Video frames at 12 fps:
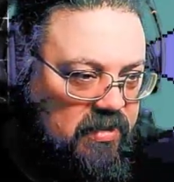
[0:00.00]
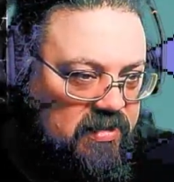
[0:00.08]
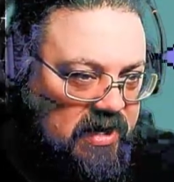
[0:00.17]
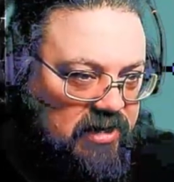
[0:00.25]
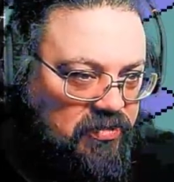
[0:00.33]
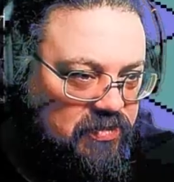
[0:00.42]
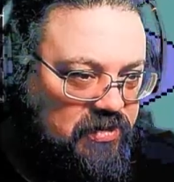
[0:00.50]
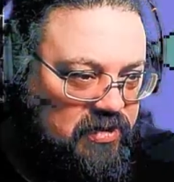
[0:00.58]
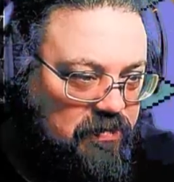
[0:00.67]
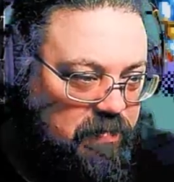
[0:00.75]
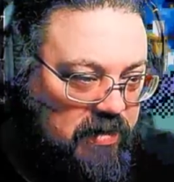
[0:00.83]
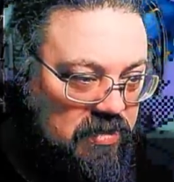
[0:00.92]
dangerousness
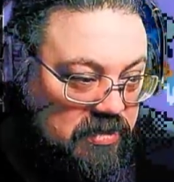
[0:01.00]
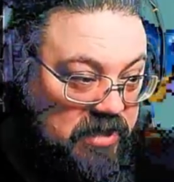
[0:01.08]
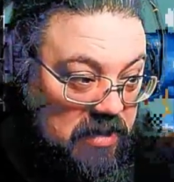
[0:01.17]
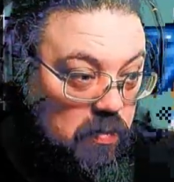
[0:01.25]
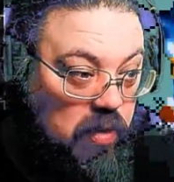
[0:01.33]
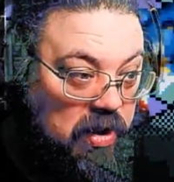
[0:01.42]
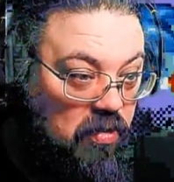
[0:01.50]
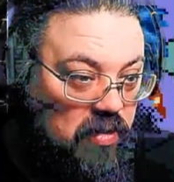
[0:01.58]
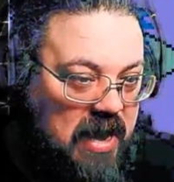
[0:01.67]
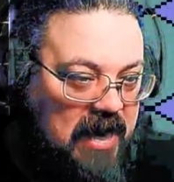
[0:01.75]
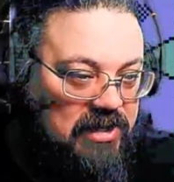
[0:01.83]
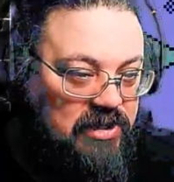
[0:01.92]
because he will
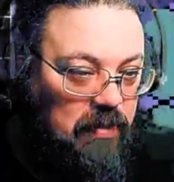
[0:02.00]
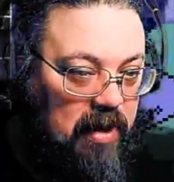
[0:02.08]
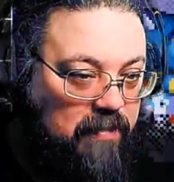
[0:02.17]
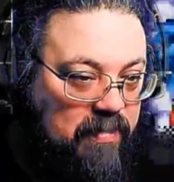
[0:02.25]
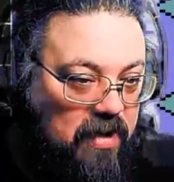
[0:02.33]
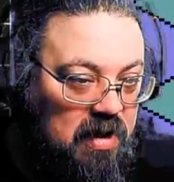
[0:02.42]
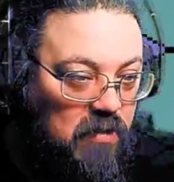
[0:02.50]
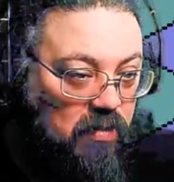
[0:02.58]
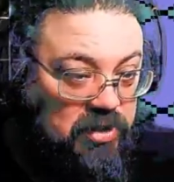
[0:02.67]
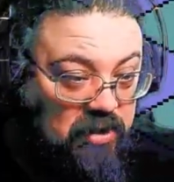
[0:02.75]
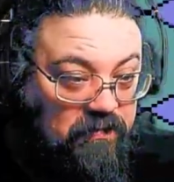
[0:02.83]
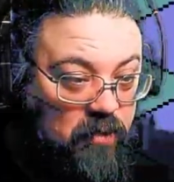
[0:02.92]
catch you up,
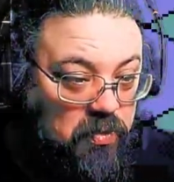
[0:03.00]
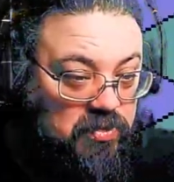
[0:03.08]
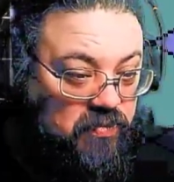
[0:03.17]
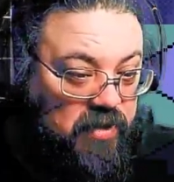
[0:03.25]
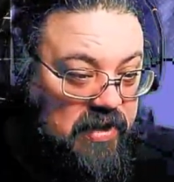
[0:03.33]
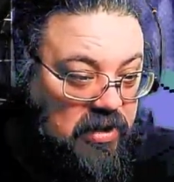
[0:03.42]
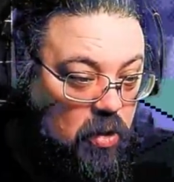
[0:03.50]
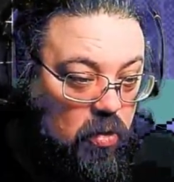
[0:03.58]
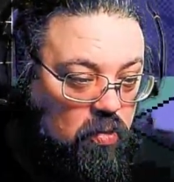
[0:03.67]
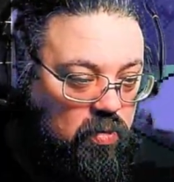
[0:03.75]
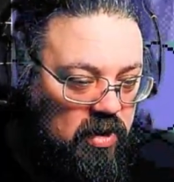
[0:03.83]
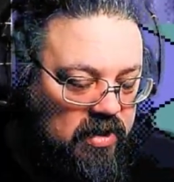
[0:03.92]
which I thought was really cool.
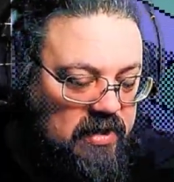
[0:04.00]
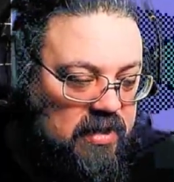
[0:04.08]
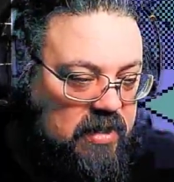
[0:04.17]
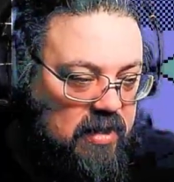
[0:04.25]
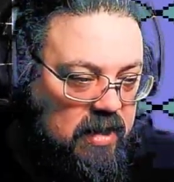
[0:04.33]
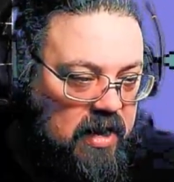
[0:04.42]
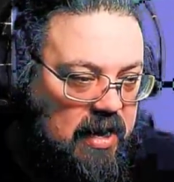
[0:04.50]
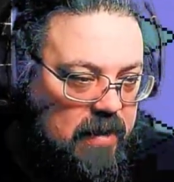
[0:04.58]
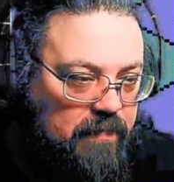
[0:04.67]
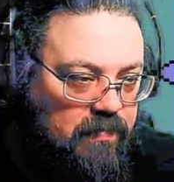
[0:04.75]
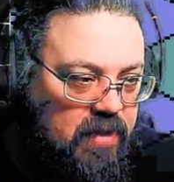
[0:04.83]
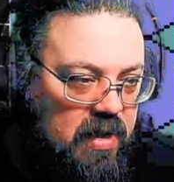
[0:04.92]
Like
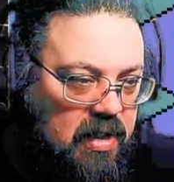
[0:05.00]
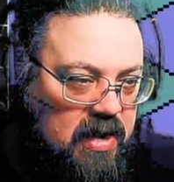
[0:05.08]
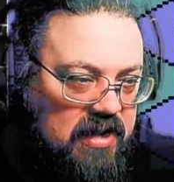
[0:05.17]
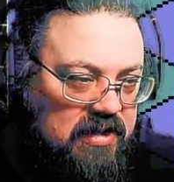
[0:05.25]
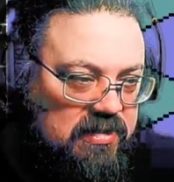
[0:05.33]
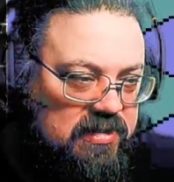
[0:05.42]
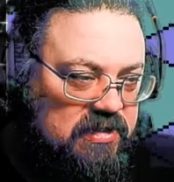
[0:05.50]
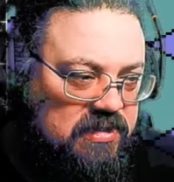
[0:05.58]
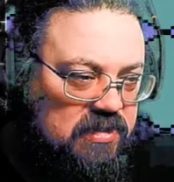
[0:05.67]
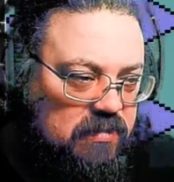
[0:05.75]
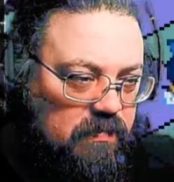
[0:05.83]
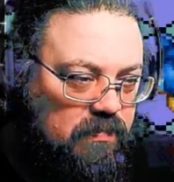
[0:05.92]
it's
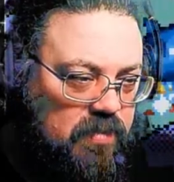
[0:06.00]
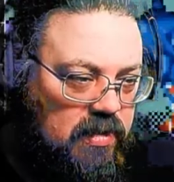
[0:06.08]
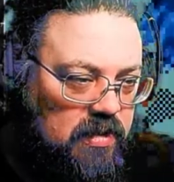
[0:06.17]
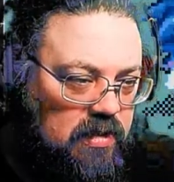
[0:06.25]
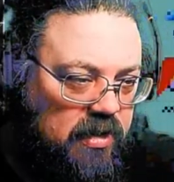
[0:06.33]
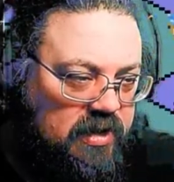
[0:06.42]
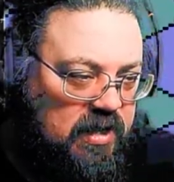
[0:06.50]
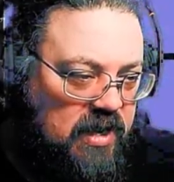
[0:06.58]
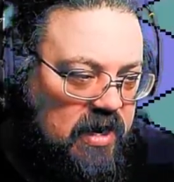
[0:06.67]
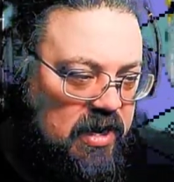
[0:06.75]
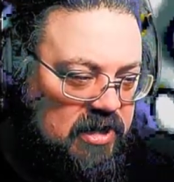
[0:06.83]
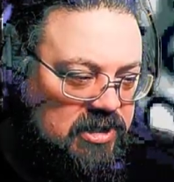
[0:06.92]
like
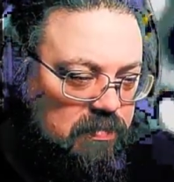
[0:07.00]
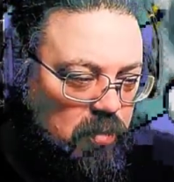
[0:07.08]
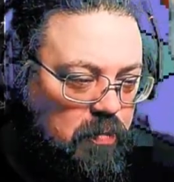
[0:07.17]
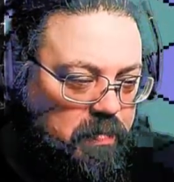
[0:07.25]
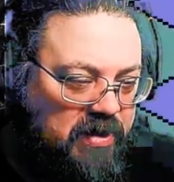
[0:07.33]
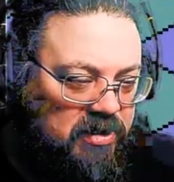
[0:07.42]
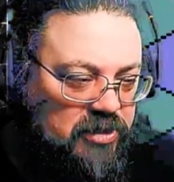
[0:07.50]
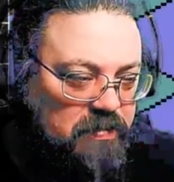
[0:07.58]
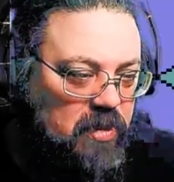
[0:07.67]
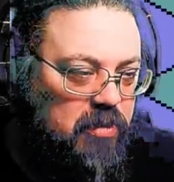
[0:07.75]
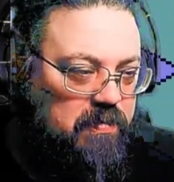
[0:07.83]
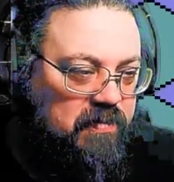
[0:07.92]
a small pinch
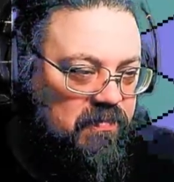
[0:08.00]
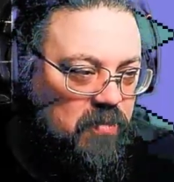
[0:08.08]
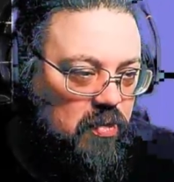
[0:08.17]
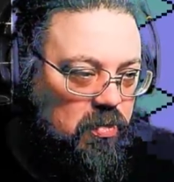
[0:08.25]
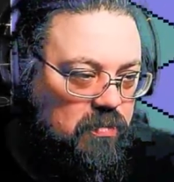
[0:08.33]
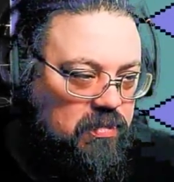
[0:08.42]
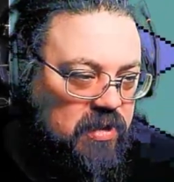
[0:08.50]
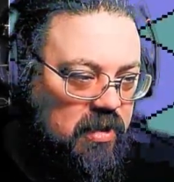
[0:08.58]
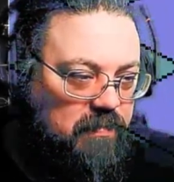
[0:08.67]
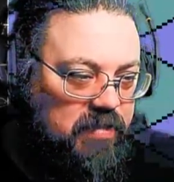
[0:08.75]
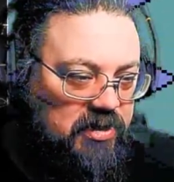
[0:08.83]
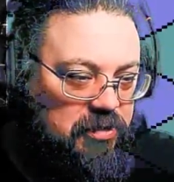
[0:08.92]
mode before, you know,
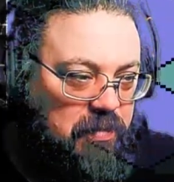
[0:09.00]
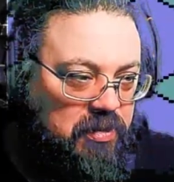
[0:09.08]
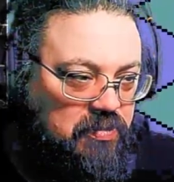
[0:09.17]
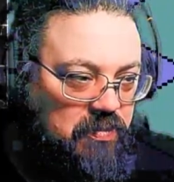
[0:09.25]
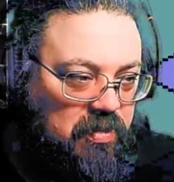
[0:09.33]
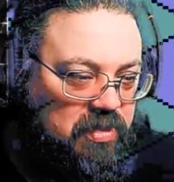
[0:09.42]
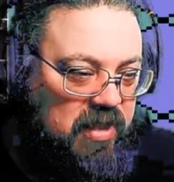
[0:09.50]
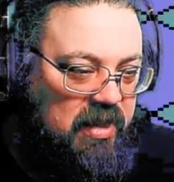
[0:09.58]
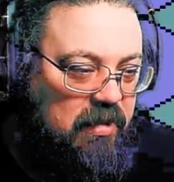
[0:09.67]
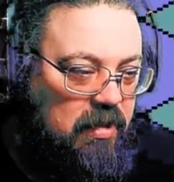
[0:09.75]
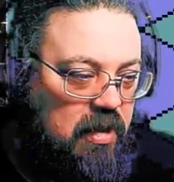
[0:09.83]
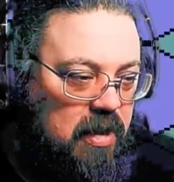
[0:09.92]
pinch modes were a thing.
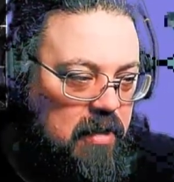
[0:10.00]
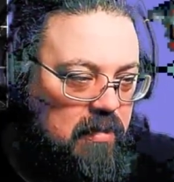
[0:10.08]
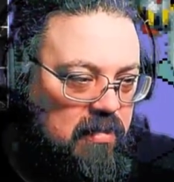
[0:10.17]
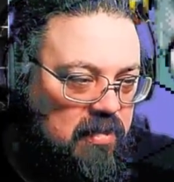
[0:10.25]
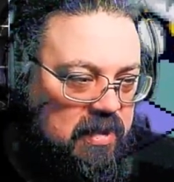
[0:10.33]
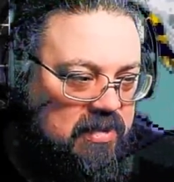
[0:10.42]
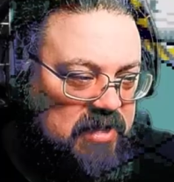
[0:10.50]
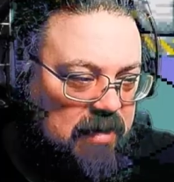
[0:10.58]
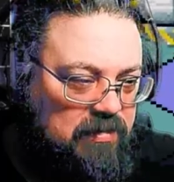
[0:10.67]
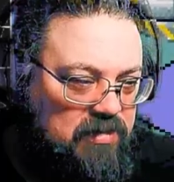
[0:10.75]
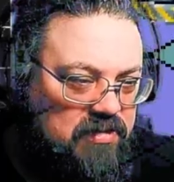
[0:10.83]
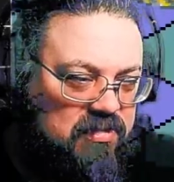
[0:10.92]
Except
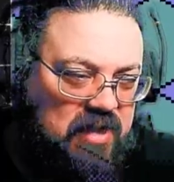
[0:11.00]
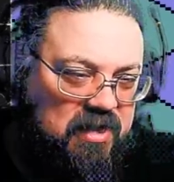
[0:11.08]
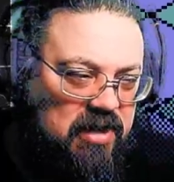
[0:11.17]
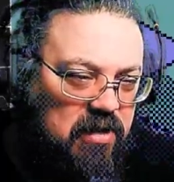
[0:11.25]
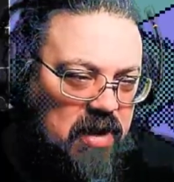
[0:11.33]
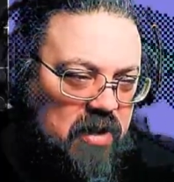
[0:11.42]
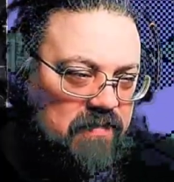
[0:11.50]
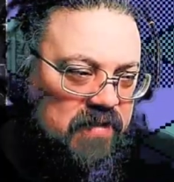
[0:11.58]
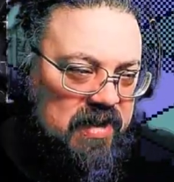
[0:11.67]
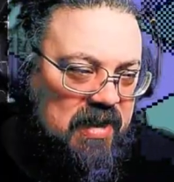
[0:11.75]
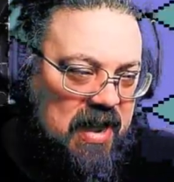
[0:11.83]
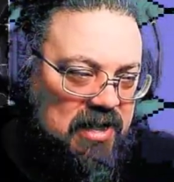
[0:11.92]
I don't know if it
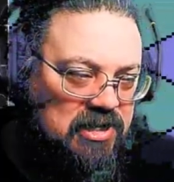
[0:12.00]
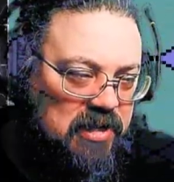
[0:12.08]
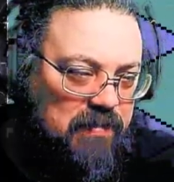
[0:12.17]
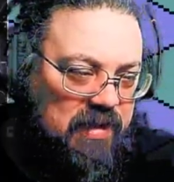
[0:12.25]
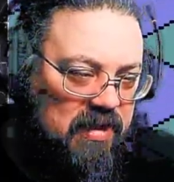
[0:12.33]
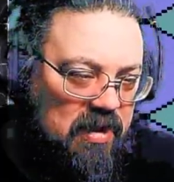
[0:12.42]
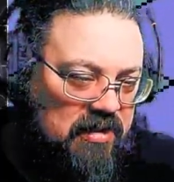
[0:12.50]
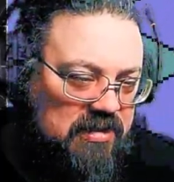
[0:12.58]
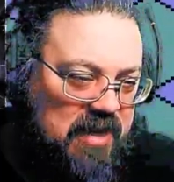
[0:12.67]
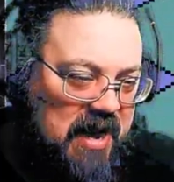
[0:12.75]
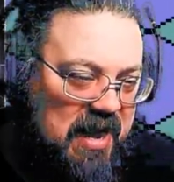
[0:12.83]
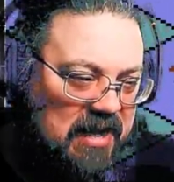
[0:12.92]
can actually be classed
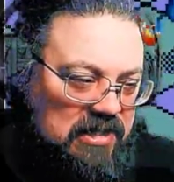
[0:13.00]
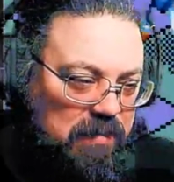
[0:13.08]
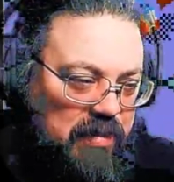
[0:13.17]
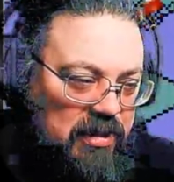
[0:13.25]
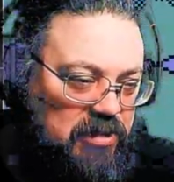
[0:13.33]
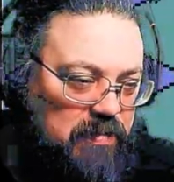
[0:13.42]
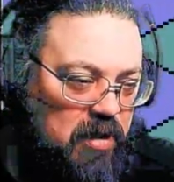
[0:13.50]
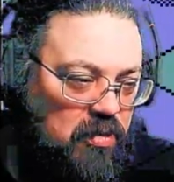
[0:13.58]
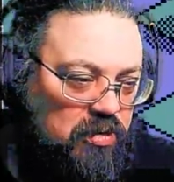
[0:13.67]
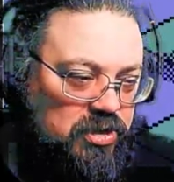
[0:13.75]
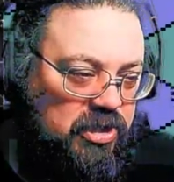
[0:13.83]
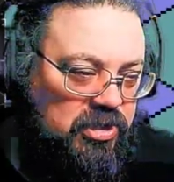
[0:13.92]
as a pinch mode
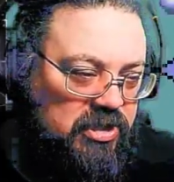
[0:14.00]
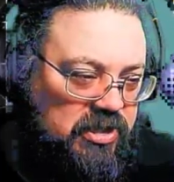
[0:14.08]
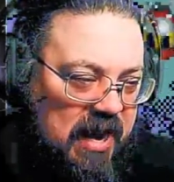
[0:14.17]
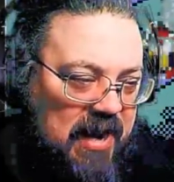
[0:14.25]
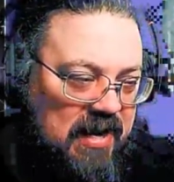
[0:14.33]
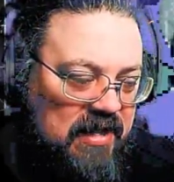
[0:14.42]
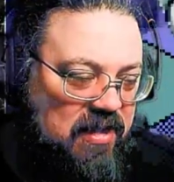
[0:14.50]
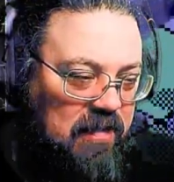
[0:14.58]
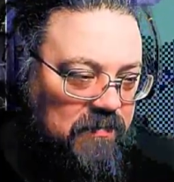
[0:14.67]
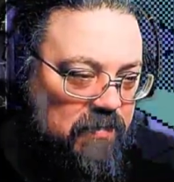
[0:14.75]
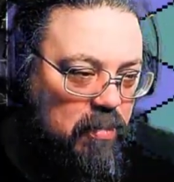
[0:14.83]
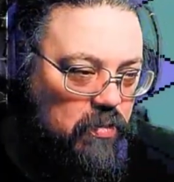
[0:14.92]
or just scaling
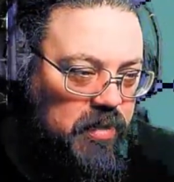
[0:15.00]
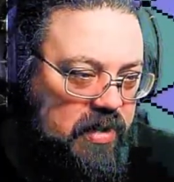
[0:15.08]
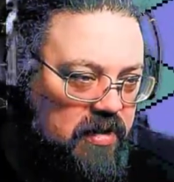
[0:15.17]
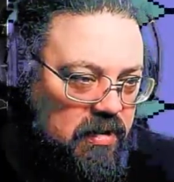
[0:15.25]
difficulty.